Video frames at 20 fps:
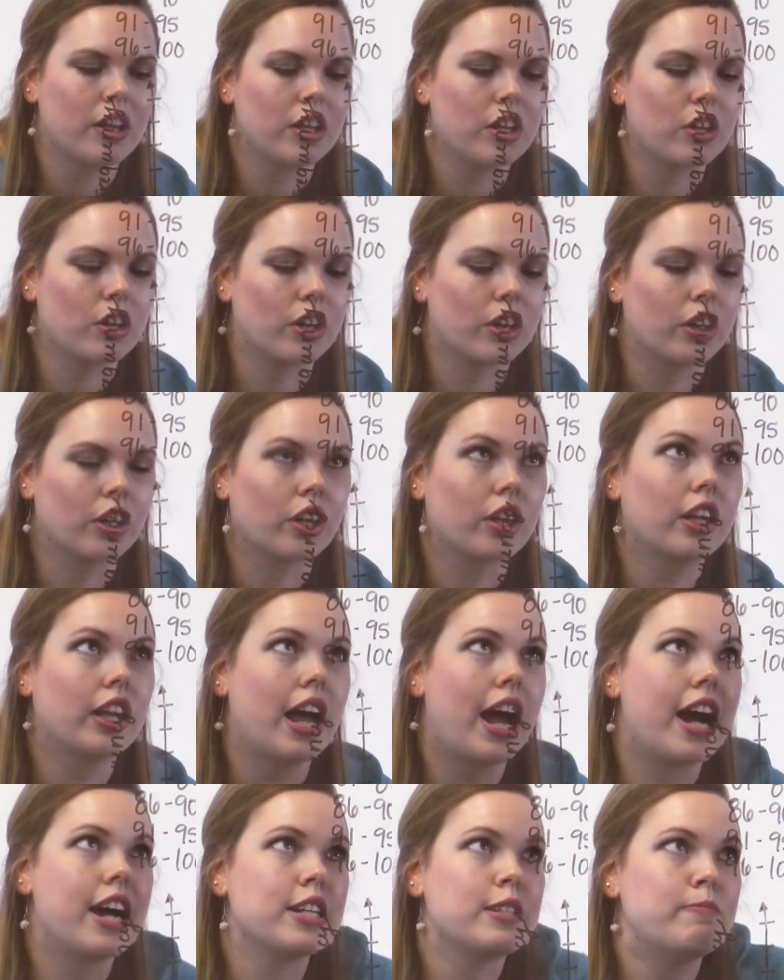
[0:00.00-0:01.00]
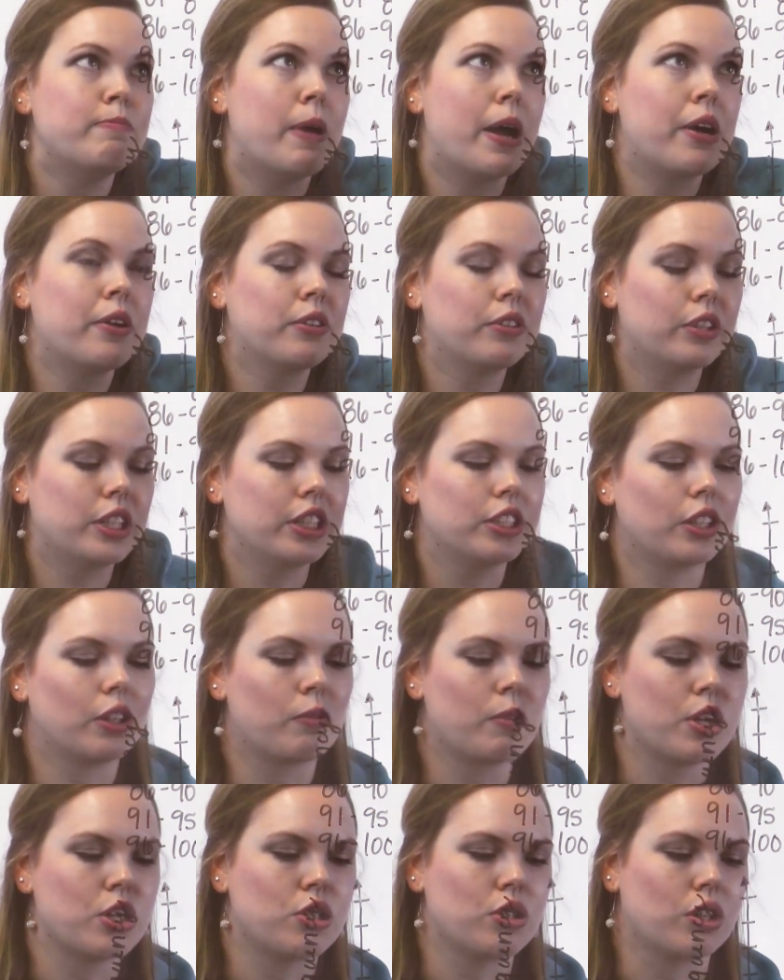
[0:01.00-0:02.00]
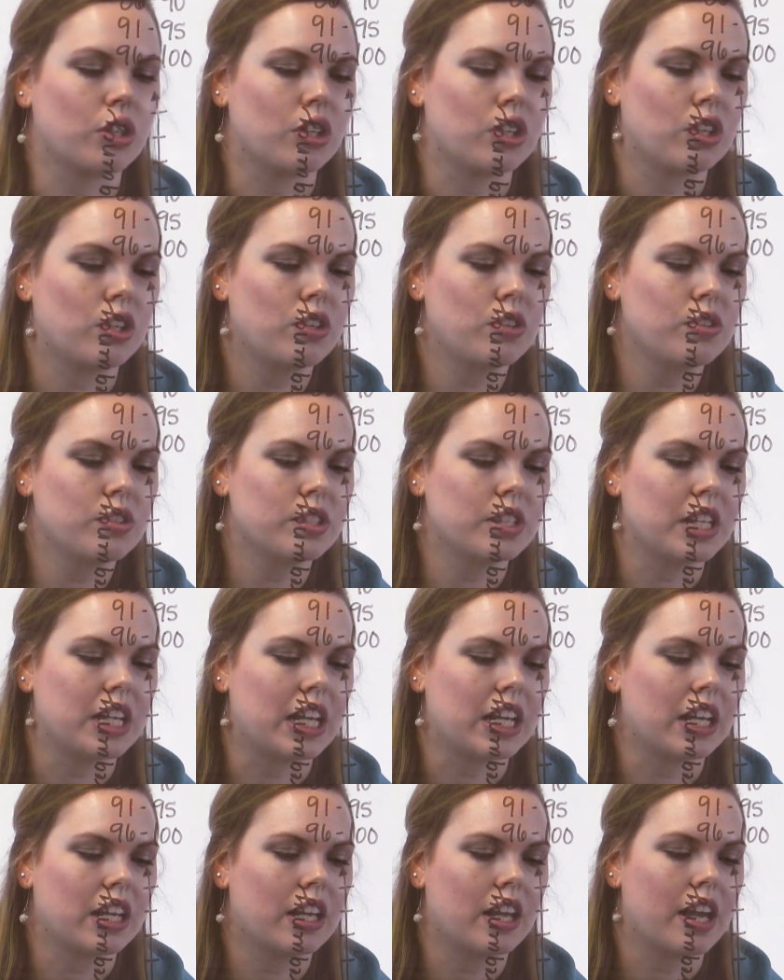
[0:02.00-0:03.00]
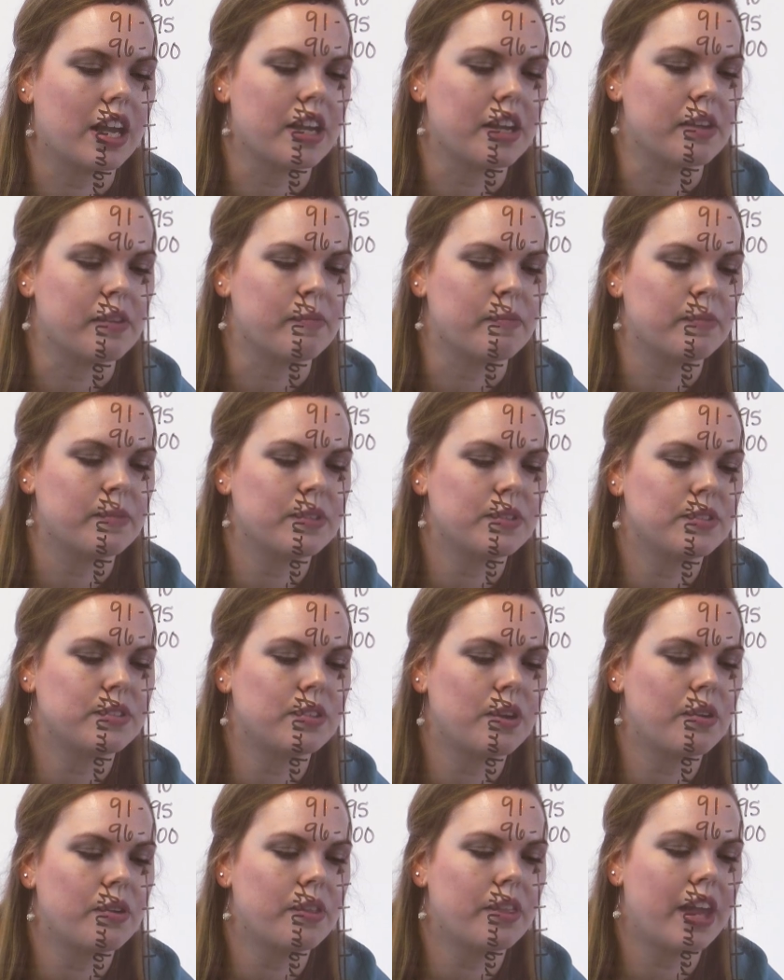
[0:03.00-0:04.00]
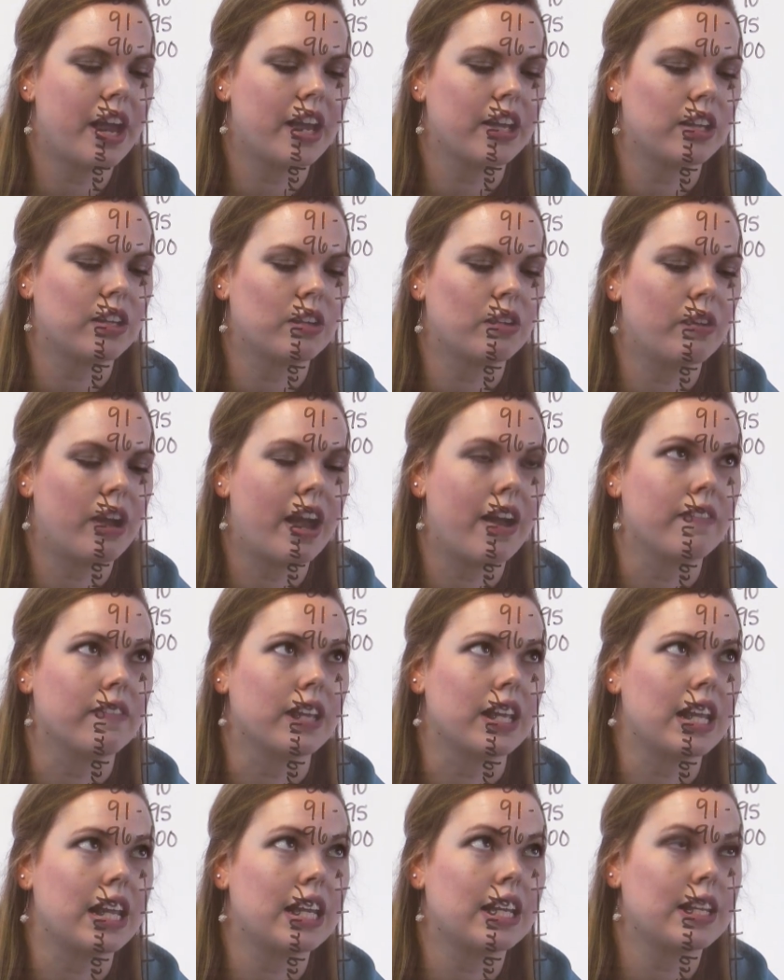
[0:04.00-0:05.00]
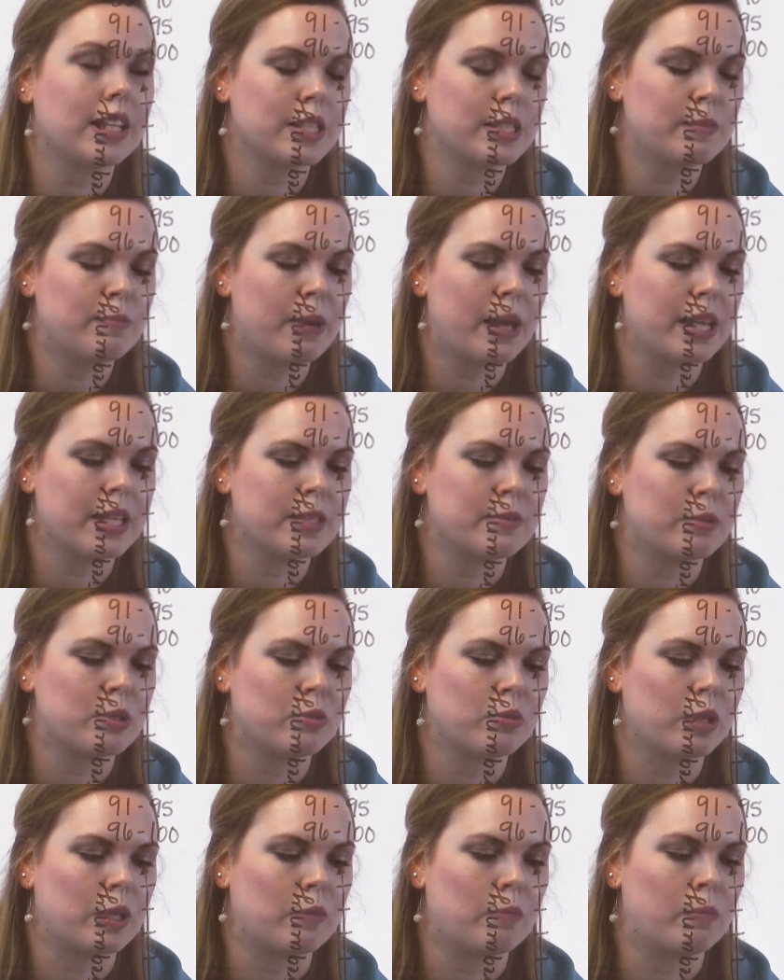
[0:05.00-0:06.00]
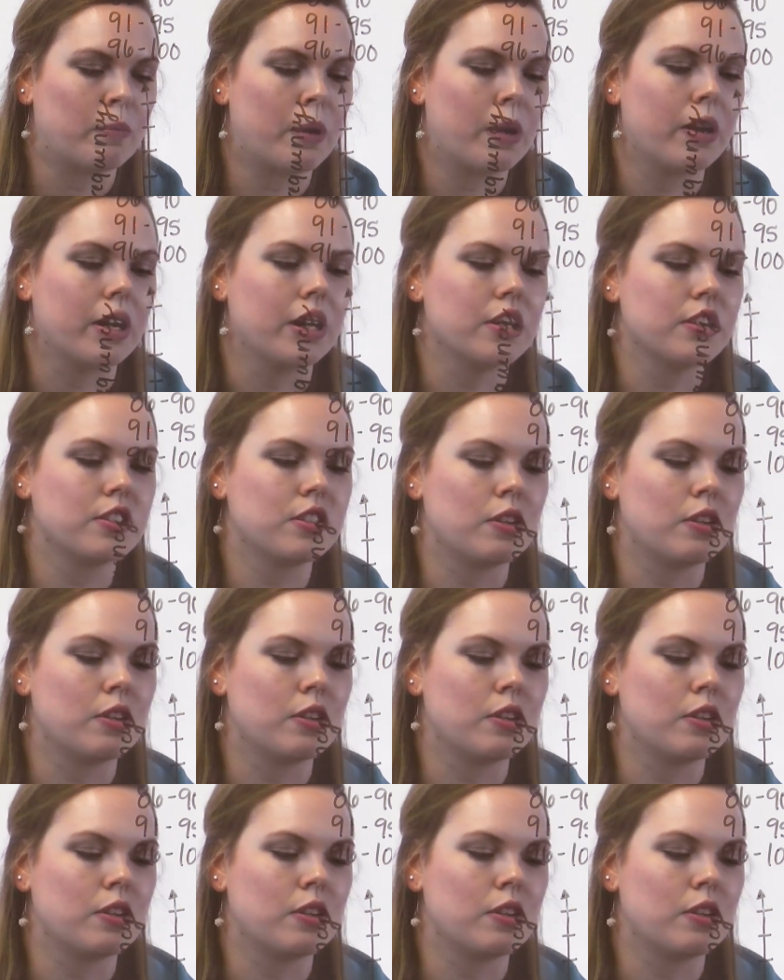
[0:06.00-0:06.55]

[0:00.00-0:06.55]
your class boundaries are what you're using um, so that you don't have any space between bars.